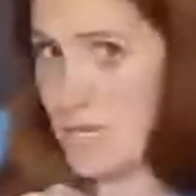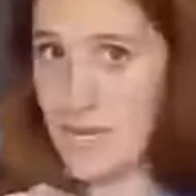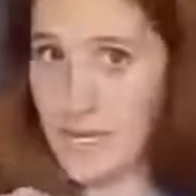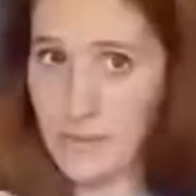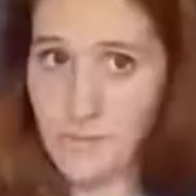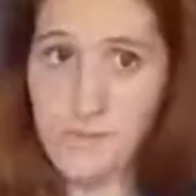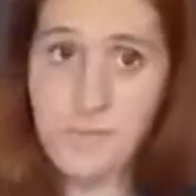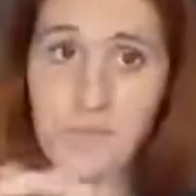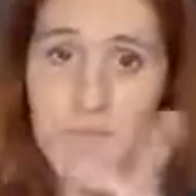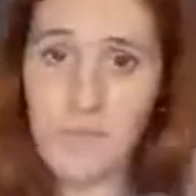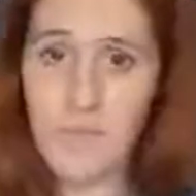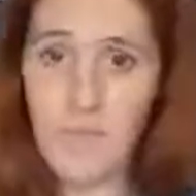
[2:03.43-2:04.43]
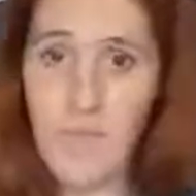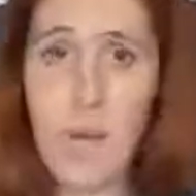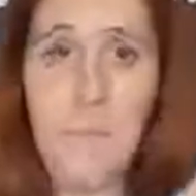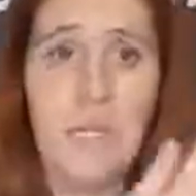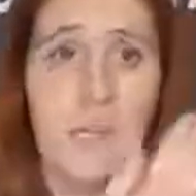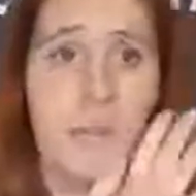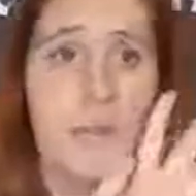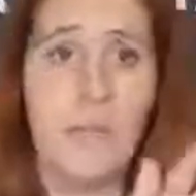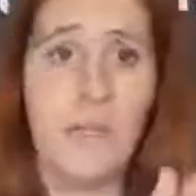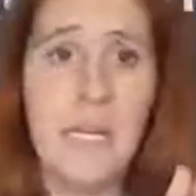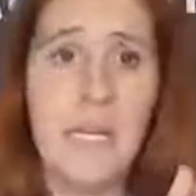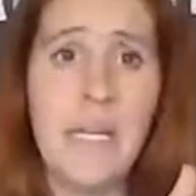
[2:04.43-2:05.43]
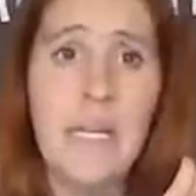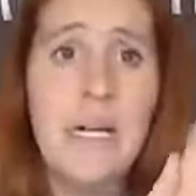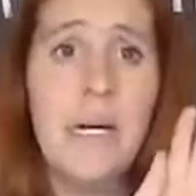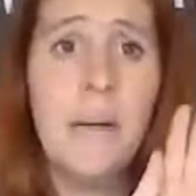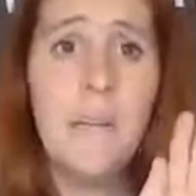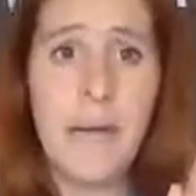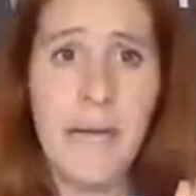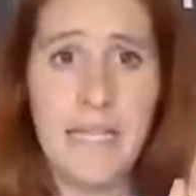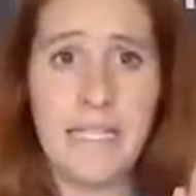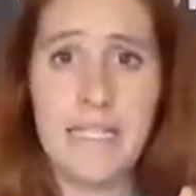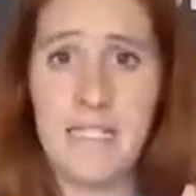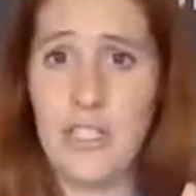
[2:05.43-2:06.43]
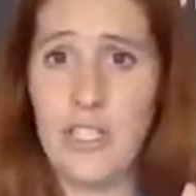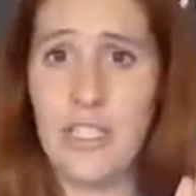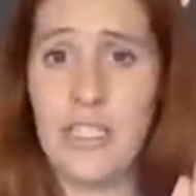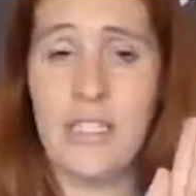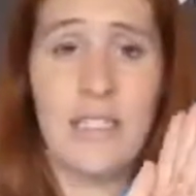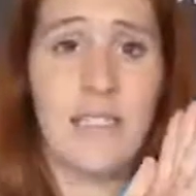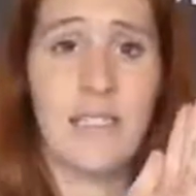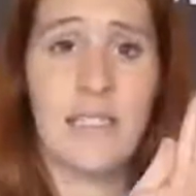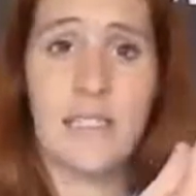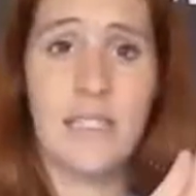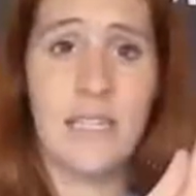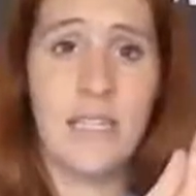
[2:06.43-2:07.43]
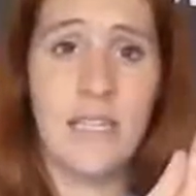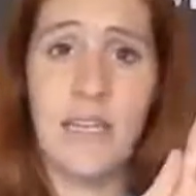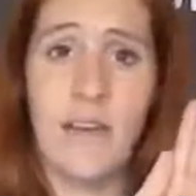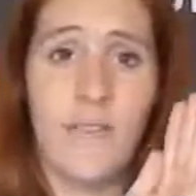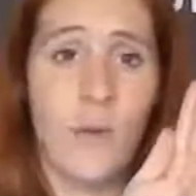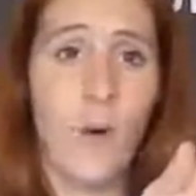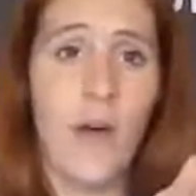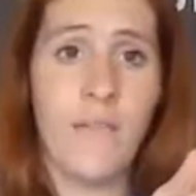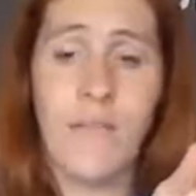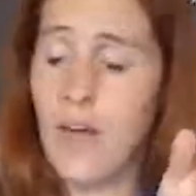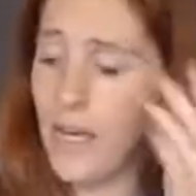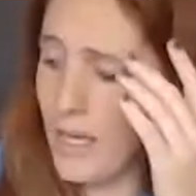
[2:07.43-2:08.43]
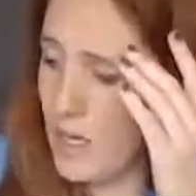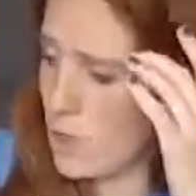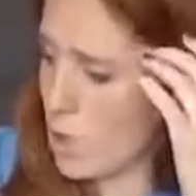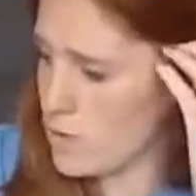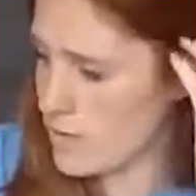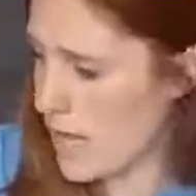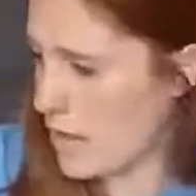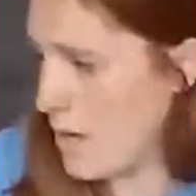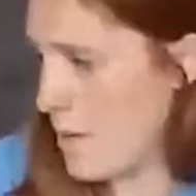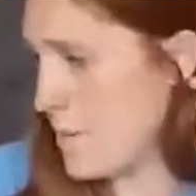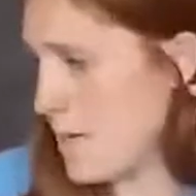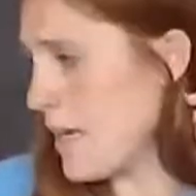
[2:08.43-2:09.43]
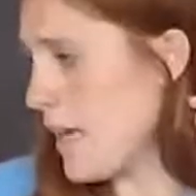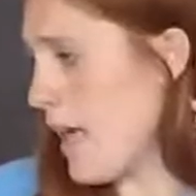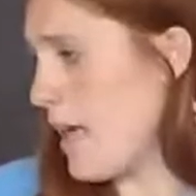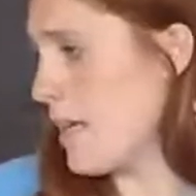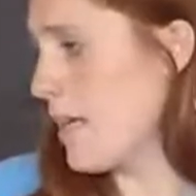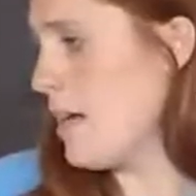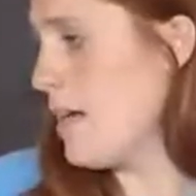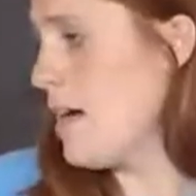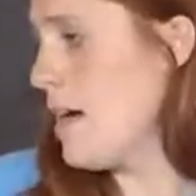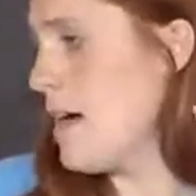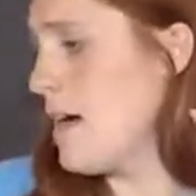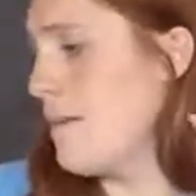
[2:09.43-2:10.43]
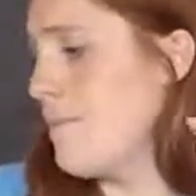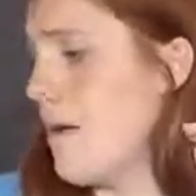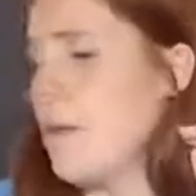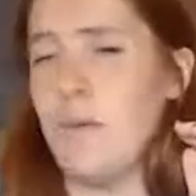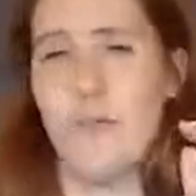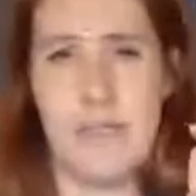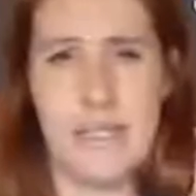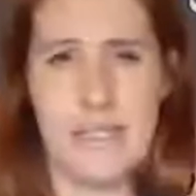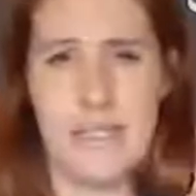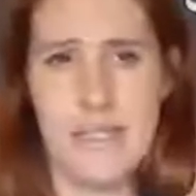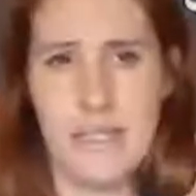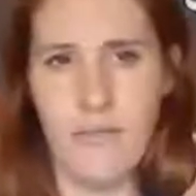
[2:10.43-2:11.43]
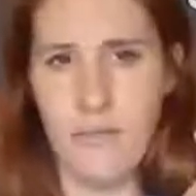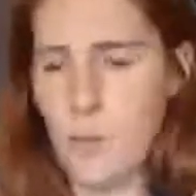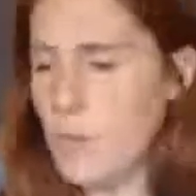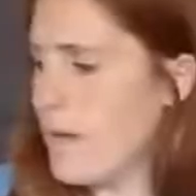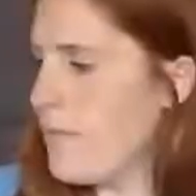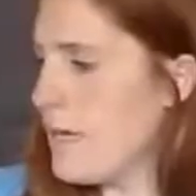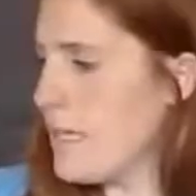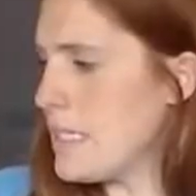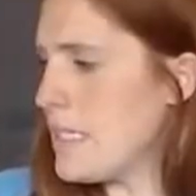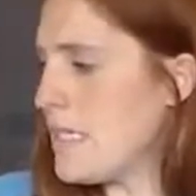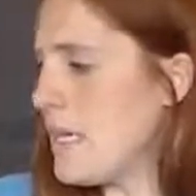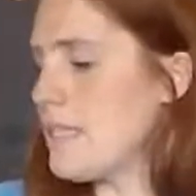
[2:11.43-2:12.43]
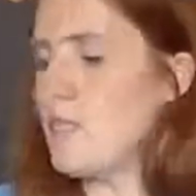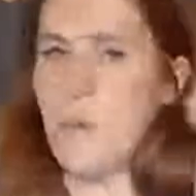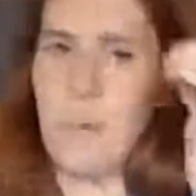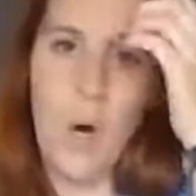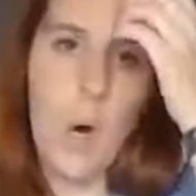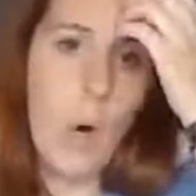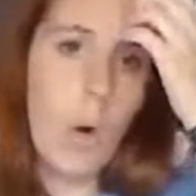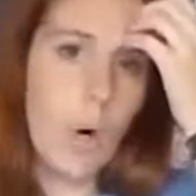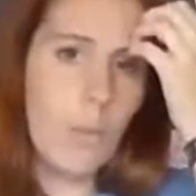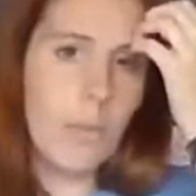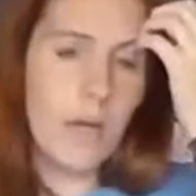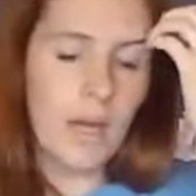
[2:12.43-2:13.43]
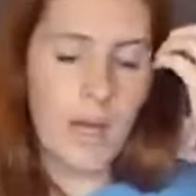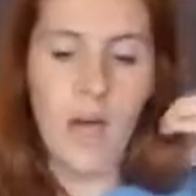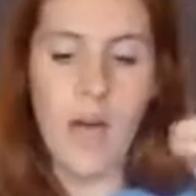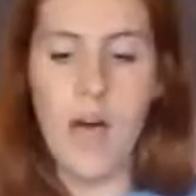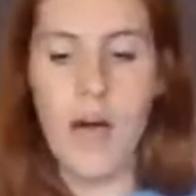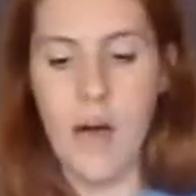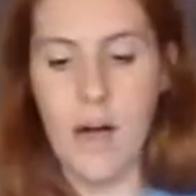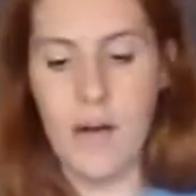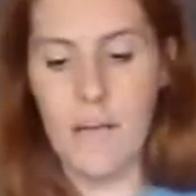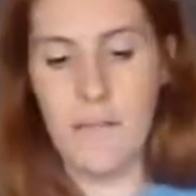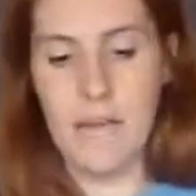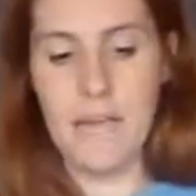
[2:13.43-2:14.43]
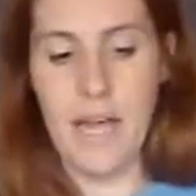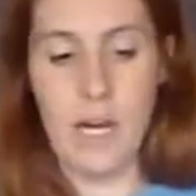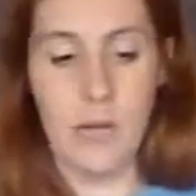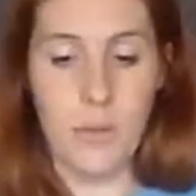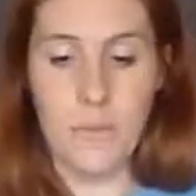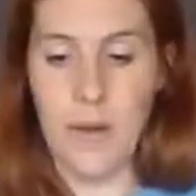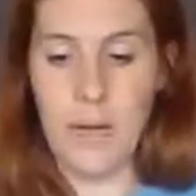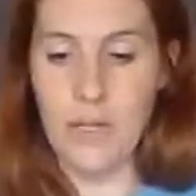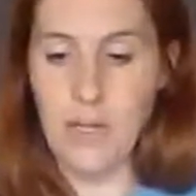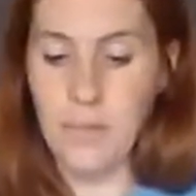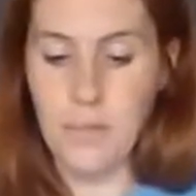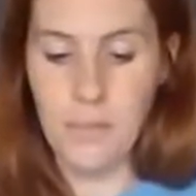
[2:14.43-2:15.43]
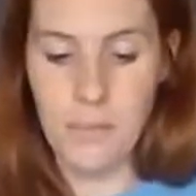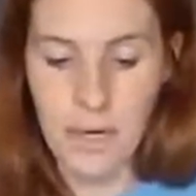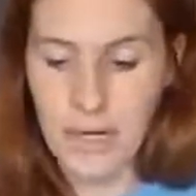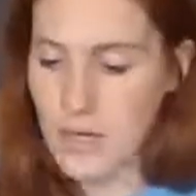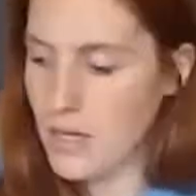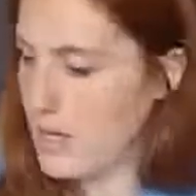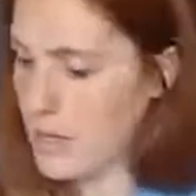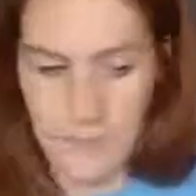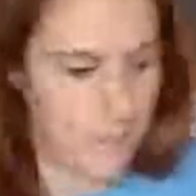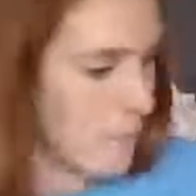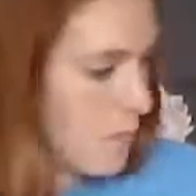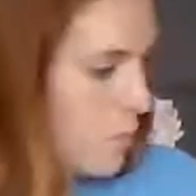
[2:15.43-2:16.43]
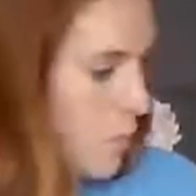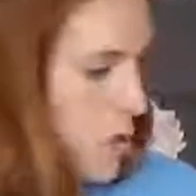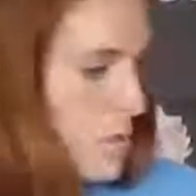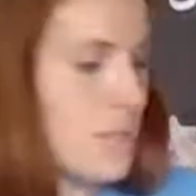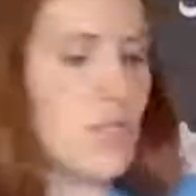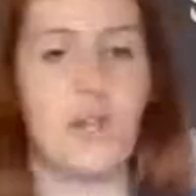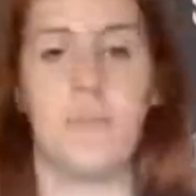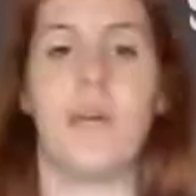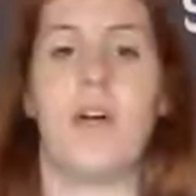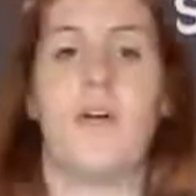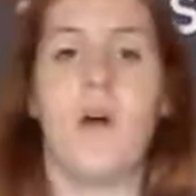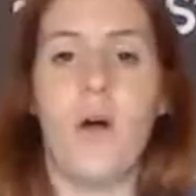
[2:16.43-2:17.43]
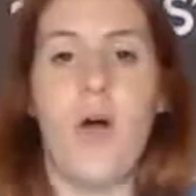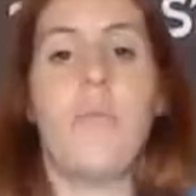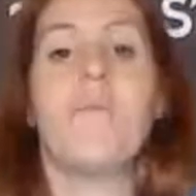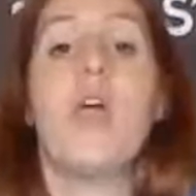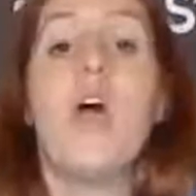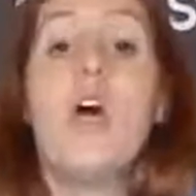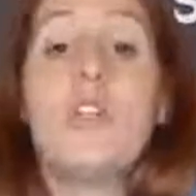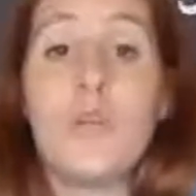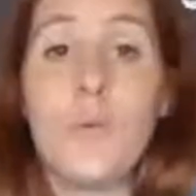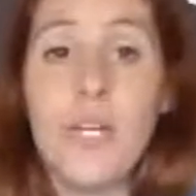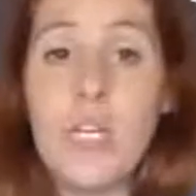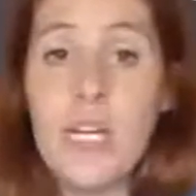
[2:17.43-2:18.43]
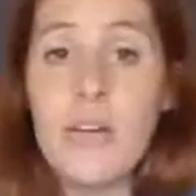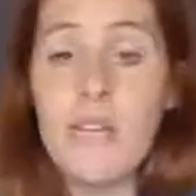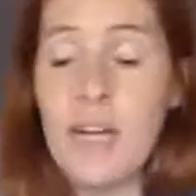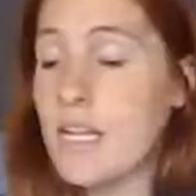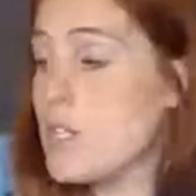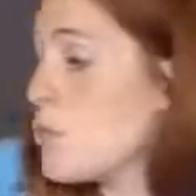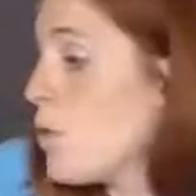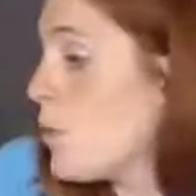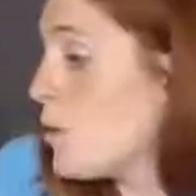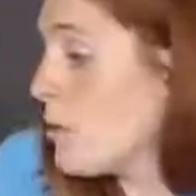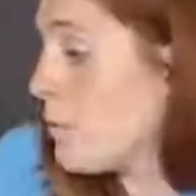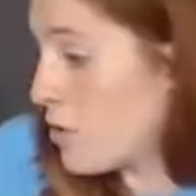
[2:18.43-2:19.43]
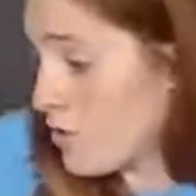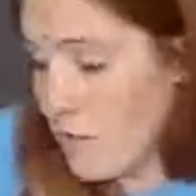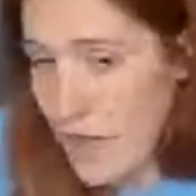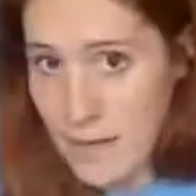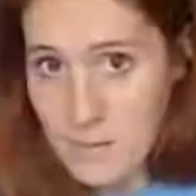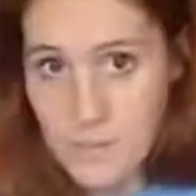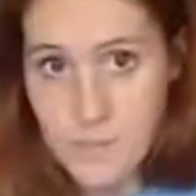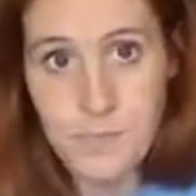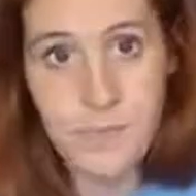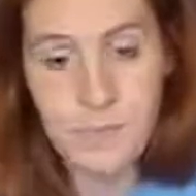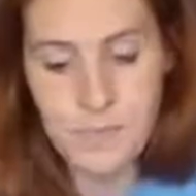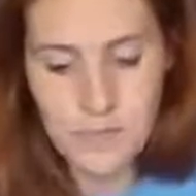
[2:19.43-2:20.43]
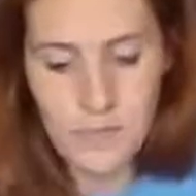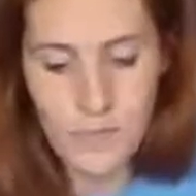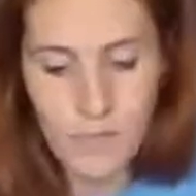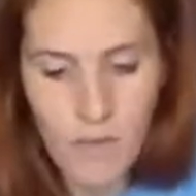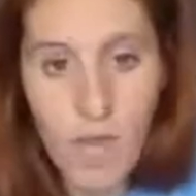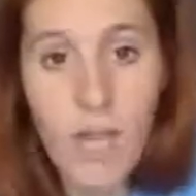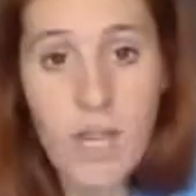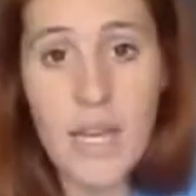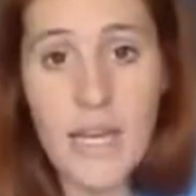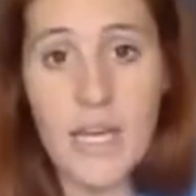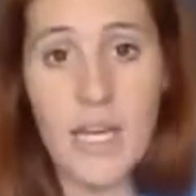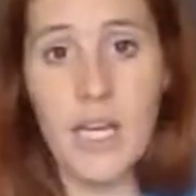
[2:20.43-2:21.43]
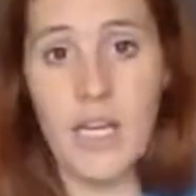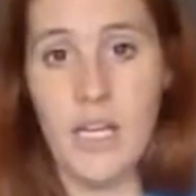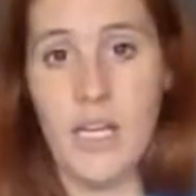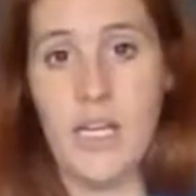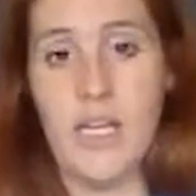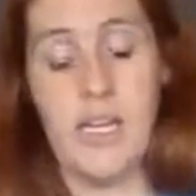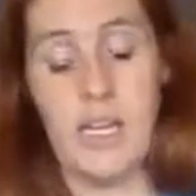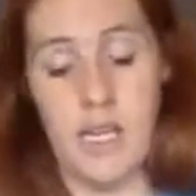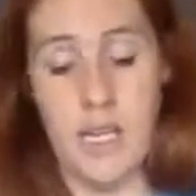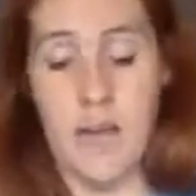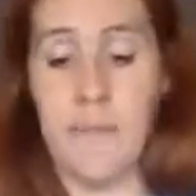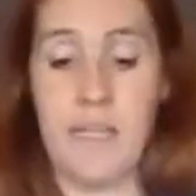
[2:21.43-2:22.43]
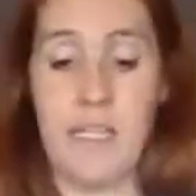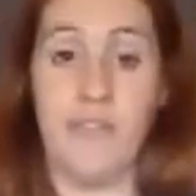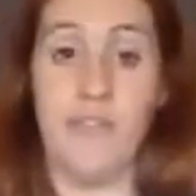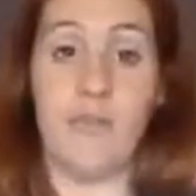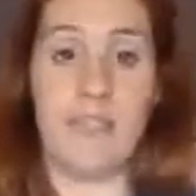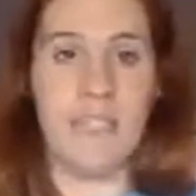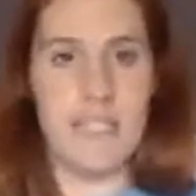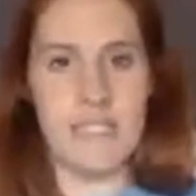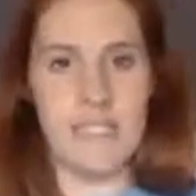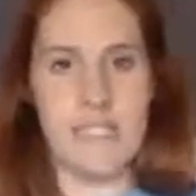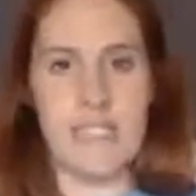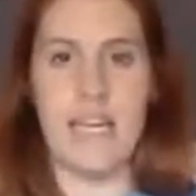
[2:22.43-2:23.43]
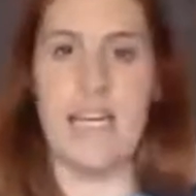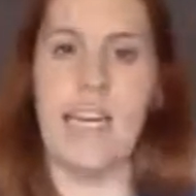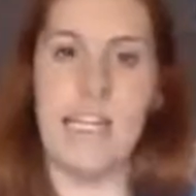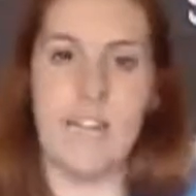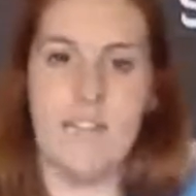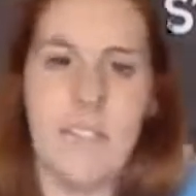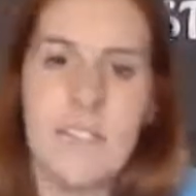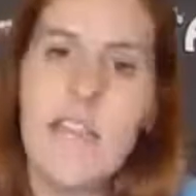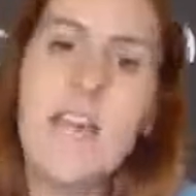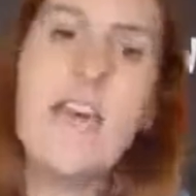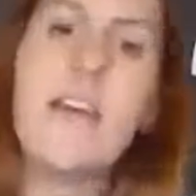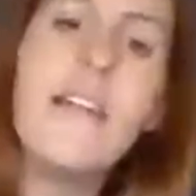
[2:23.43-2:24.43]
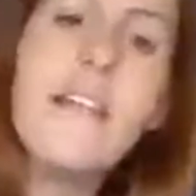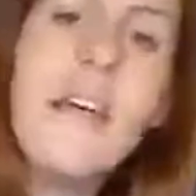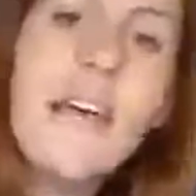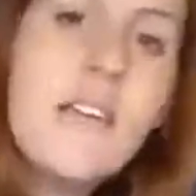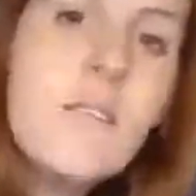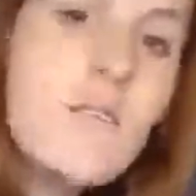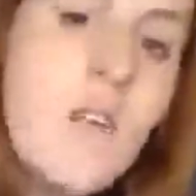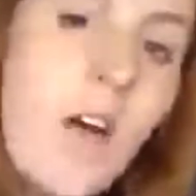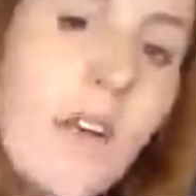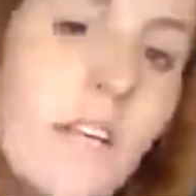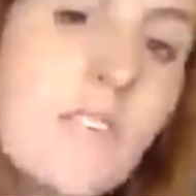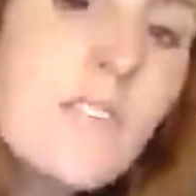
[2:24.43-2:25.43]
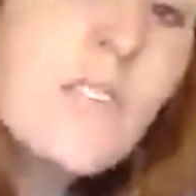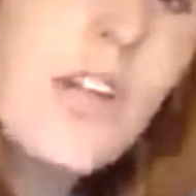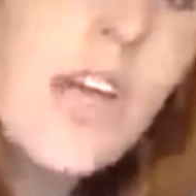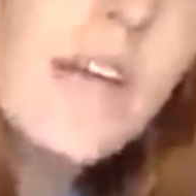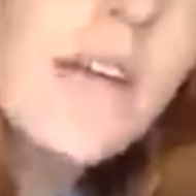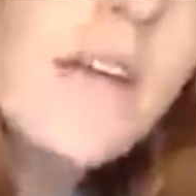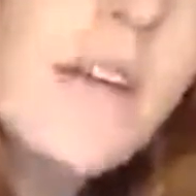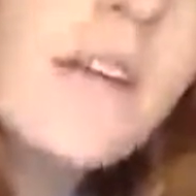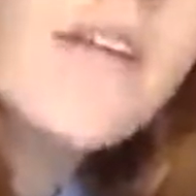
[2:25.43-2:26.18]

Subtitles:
today. I'm going to be really paying attention to see if the Wi-Fi goes out on me again. I'm using a different Wi-Fi today, so I'm hoping that'll be better. But where did my shirt go? Okay, so we're going to get right into it with the butterfly. Like many of you didn't see, I can't even say like you saw yesterday.